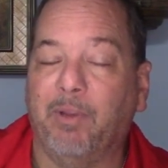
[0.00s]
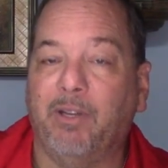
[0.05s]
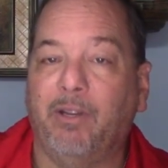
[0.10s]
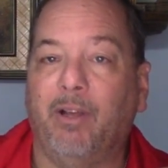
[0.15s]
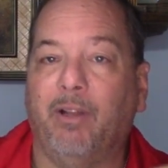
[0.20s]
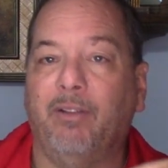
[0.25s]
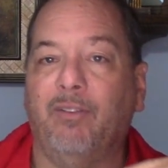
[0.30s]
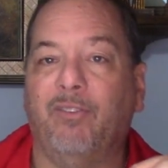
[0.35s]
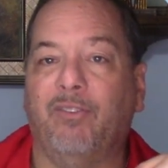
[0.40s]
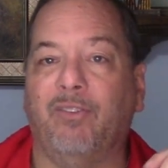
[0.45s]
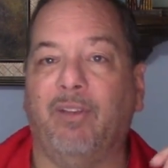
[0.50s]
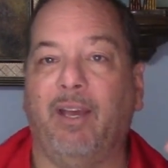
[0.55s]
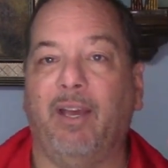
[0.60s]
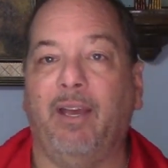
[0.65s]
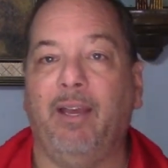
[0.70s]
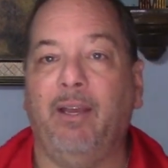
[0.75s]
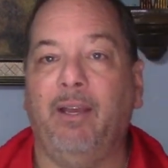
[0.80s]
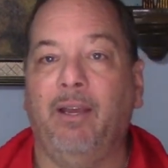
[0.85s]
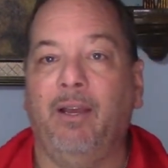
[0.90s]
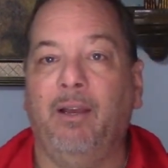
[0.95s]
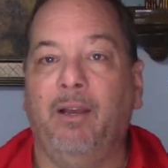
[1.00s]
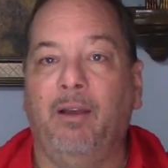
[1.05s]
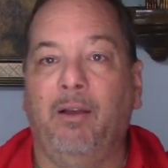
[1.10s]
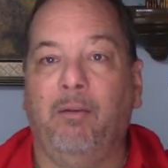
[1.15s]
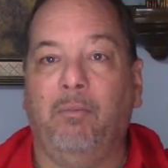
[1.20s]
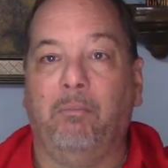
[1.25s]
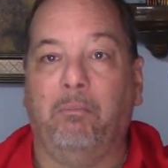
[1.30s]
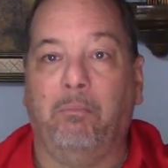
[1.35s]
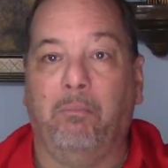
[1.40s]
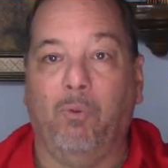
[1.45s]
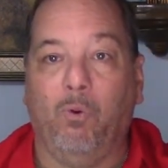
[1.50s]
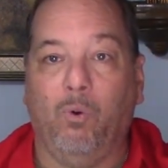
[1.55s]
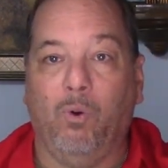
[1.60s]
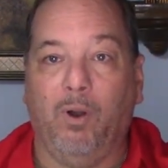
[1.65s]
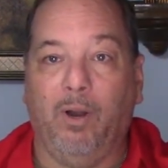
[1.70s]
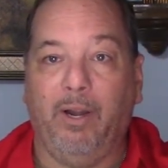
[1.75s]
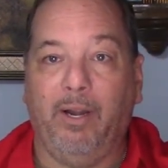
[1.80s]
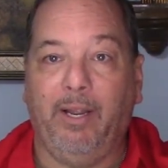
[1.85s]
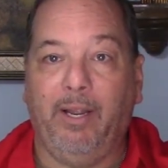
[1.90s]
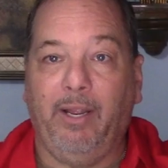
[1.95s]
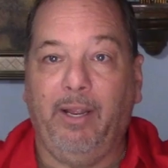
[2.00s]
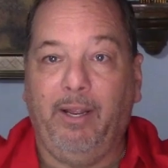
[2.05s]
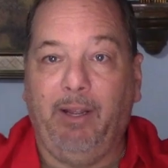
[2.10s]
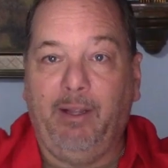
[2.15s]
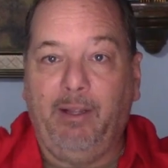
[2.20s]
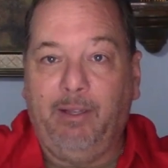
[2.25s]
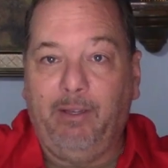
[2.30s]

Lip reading: It doesn't say morning